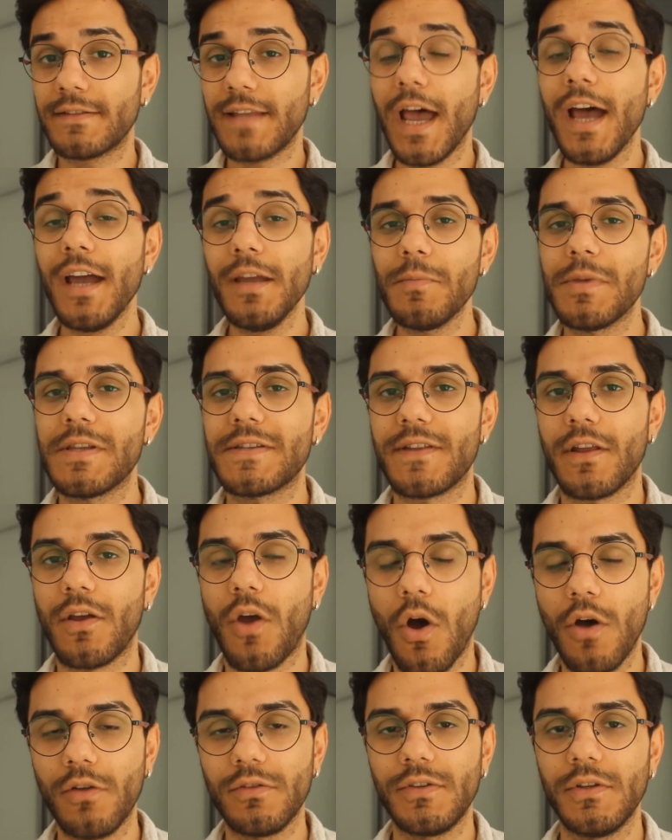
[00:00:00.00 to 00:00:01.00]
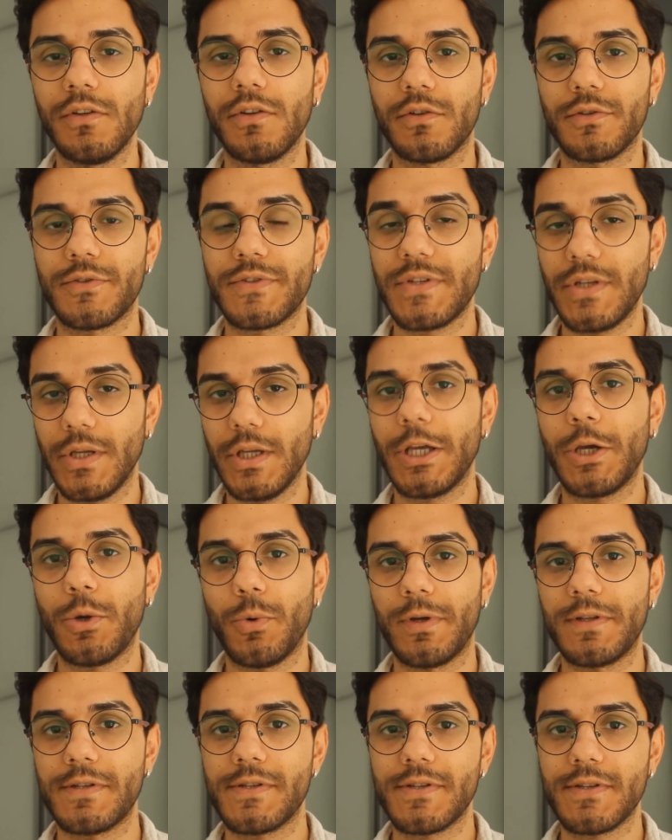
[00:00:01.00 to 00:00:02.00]
Time is the continued
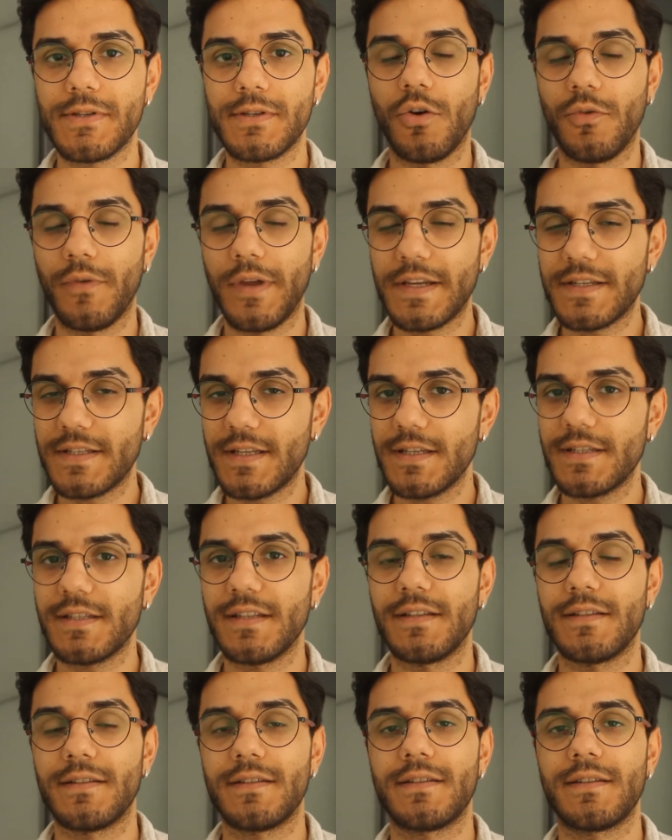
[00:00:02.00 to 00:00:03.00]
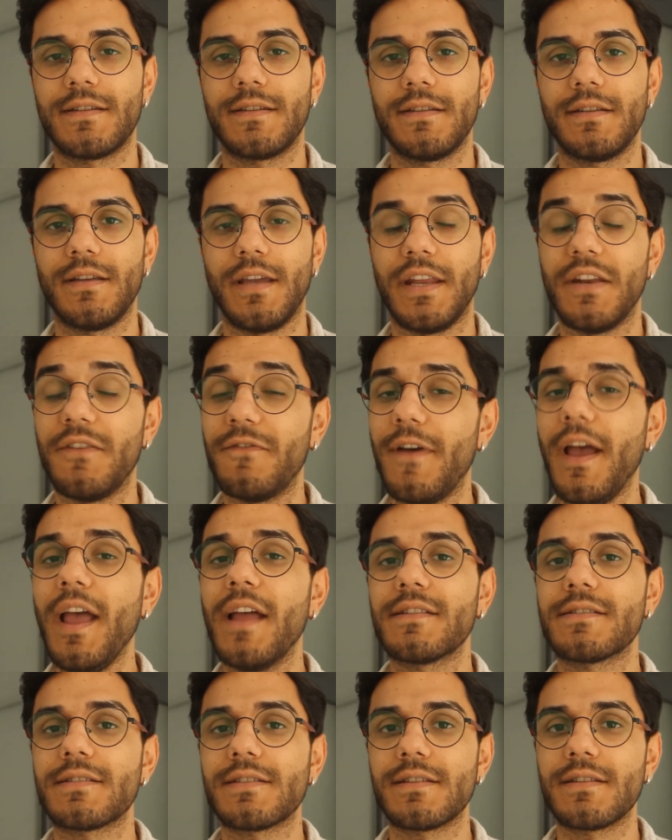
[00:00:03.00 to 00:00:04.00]
sequence of existence and
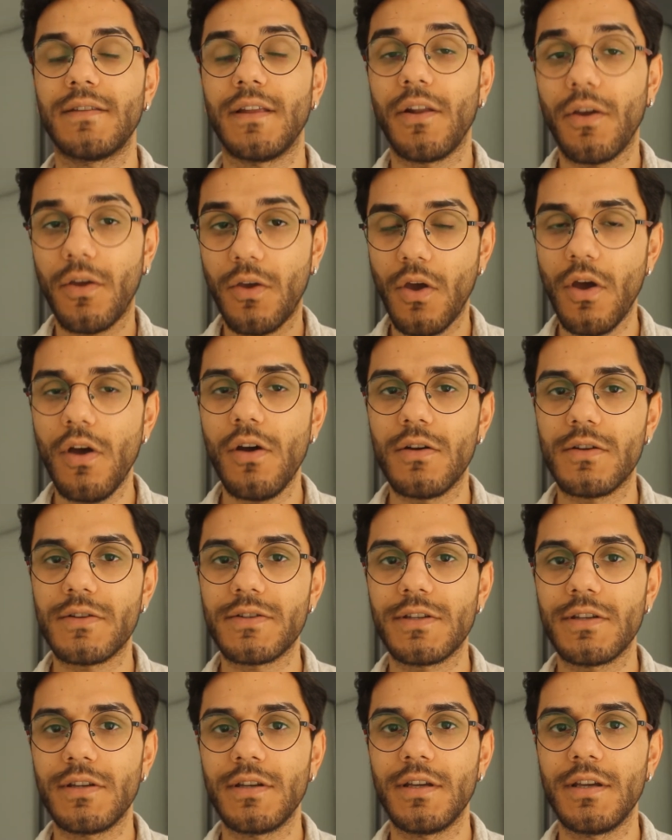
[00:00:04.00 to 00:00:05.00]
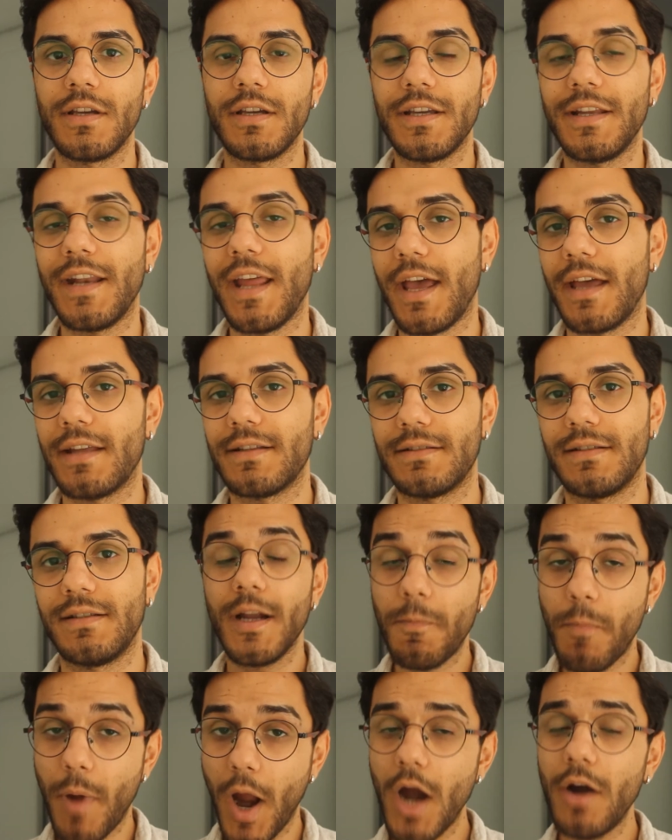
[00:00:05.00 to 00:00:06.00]
events that occurs in an
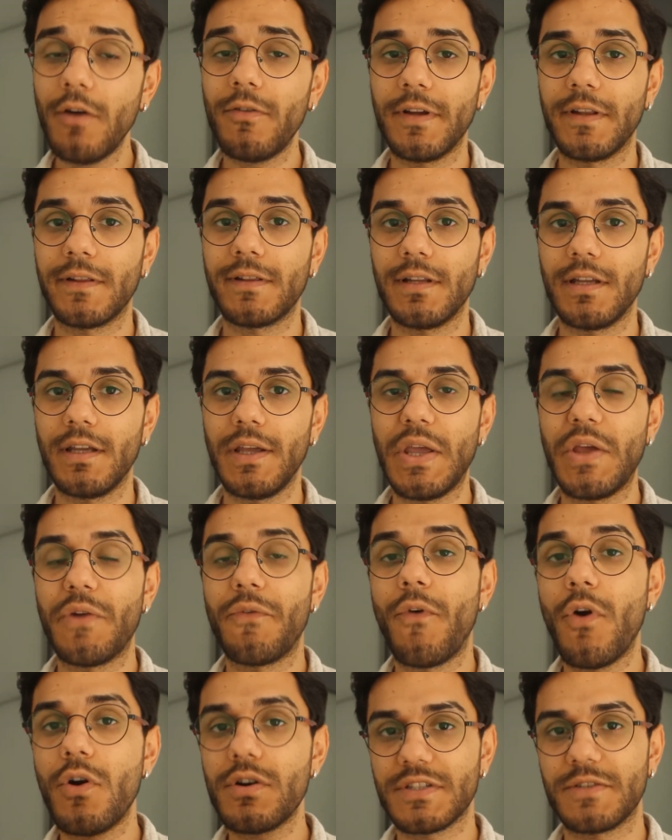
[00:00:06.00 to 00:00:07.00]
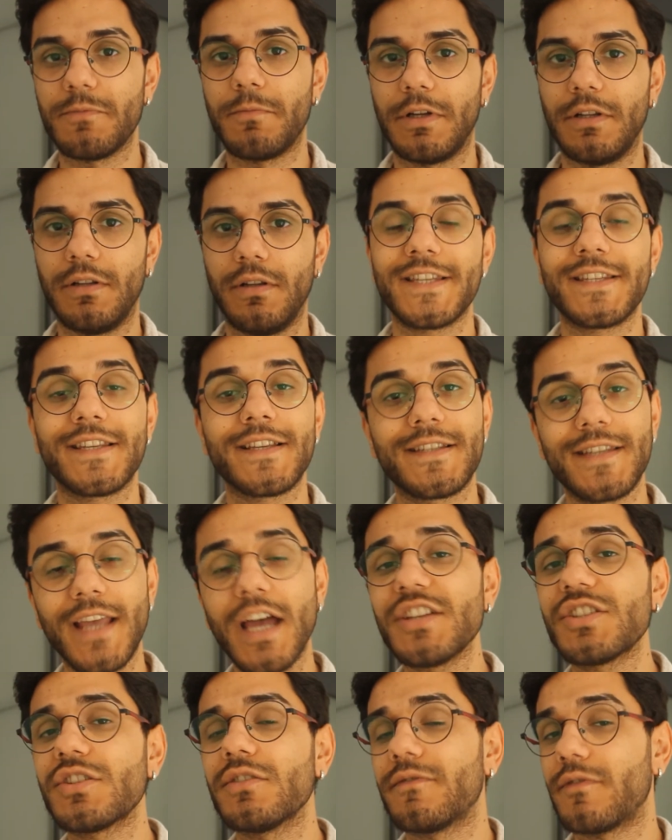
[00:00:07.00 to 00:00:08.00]
apparently irreversible
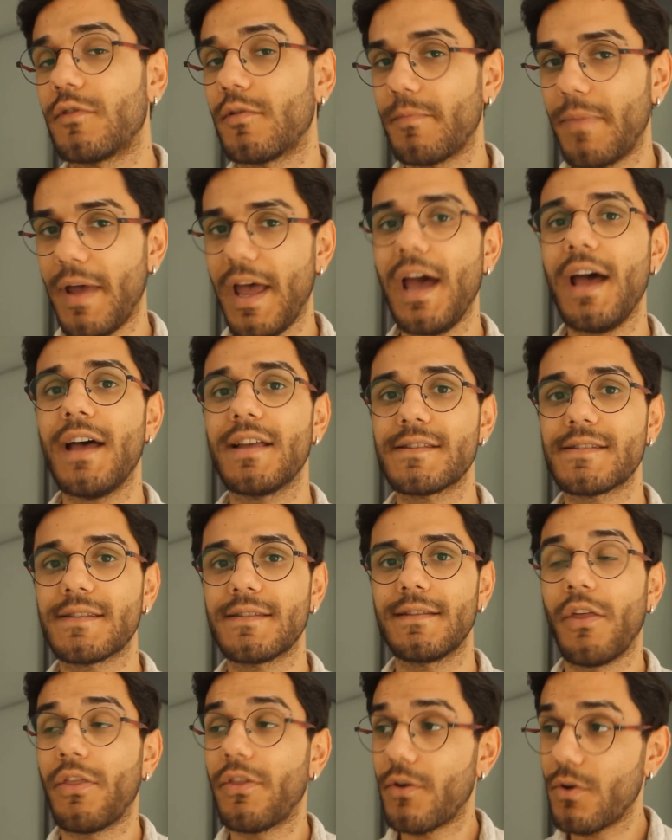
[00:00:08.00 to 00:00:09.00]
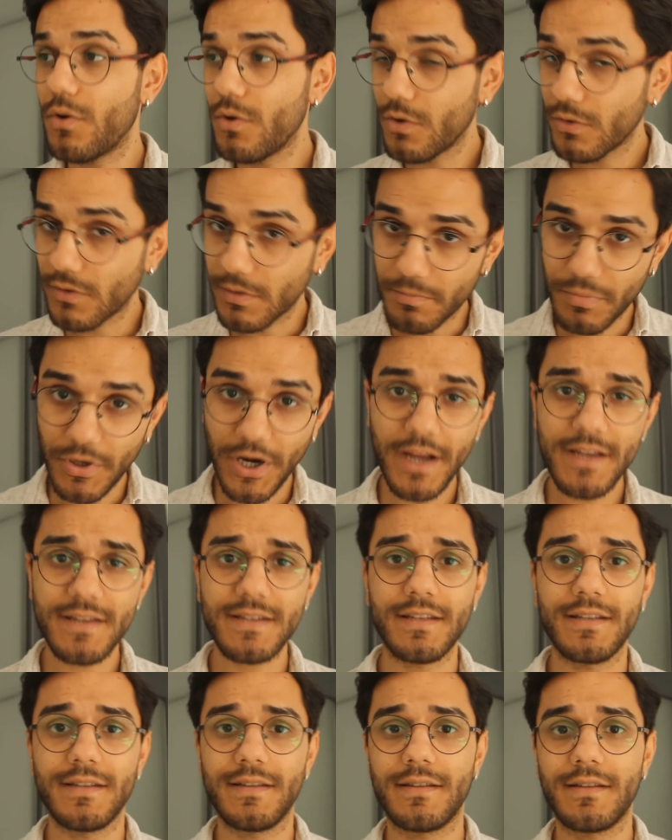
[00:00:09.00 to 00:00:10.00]
succession from past through the
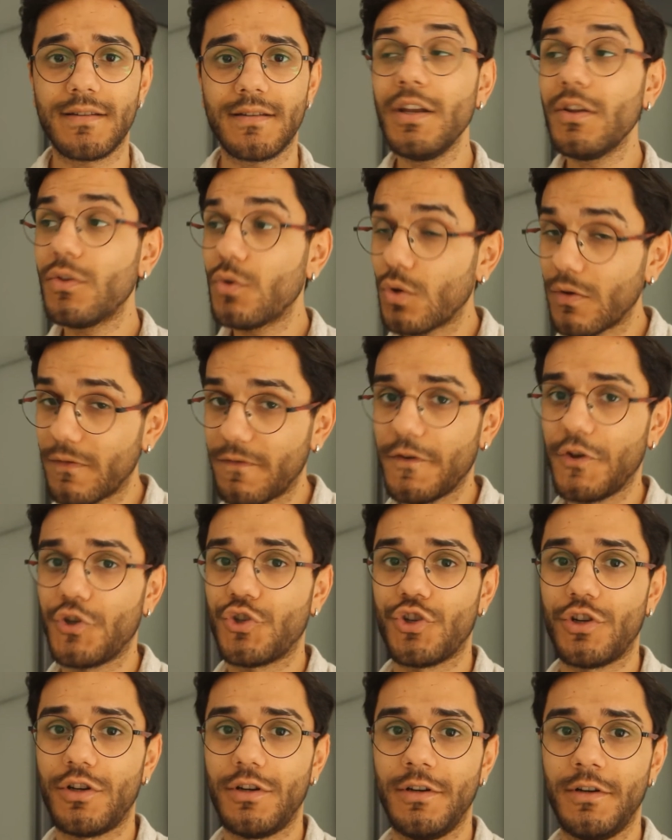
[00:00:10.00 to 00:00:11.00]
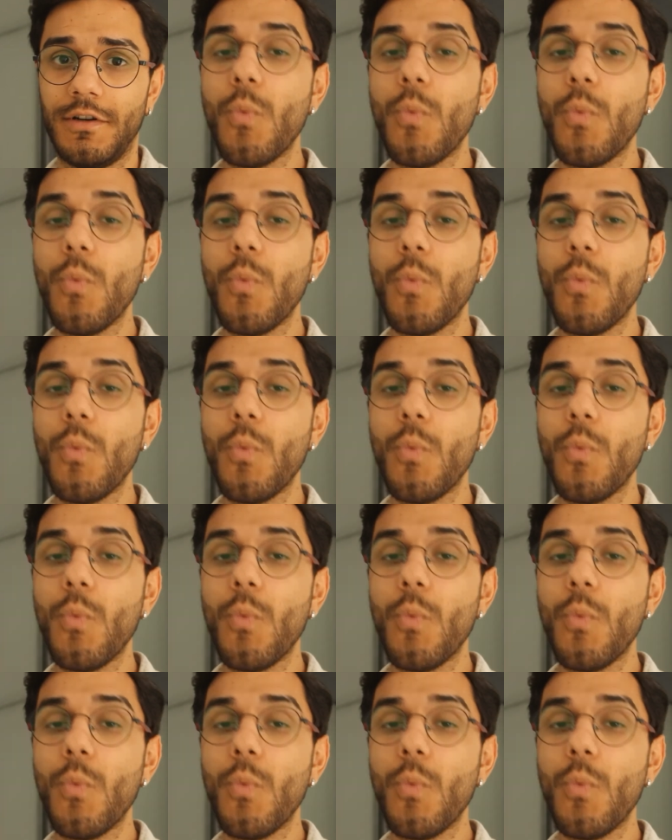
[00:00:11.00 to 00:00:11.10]
present into the future.